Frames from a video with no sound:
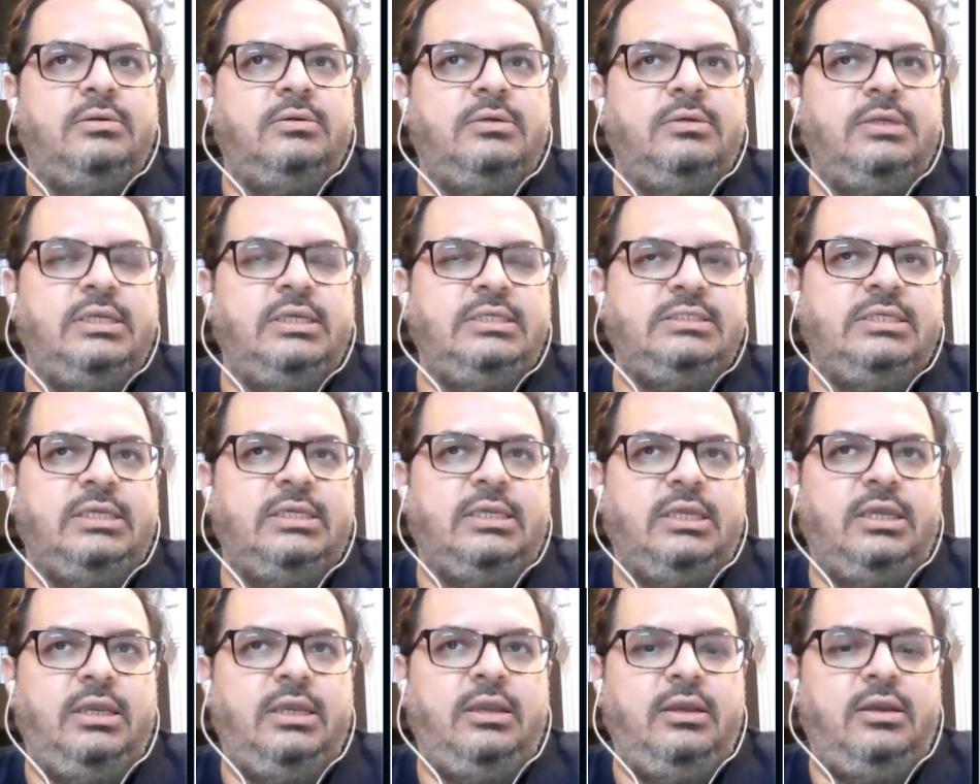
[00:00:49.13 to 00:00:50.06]

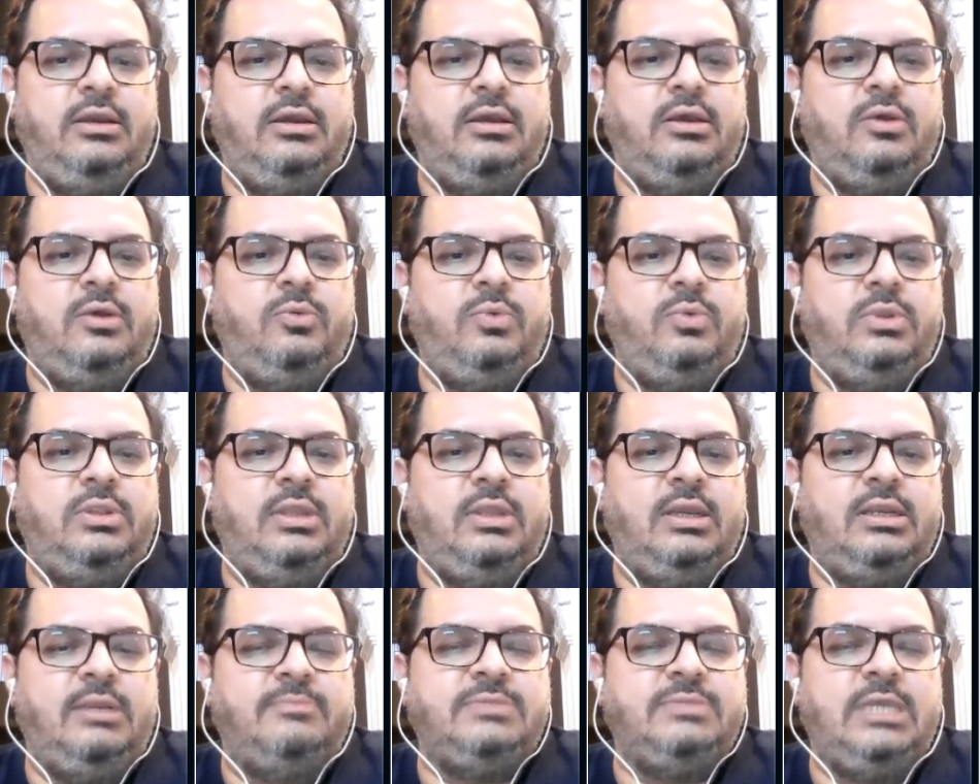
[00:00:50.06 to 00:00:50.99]
TCK with
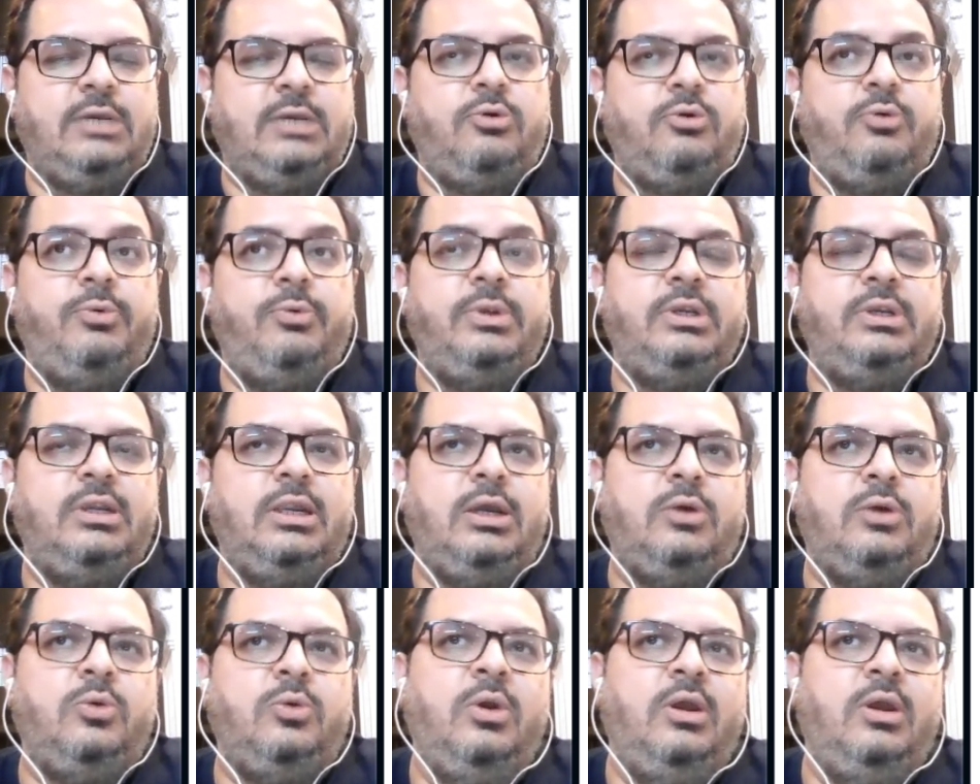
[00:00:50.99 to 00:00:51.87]
Eclipse AQAvit. Now,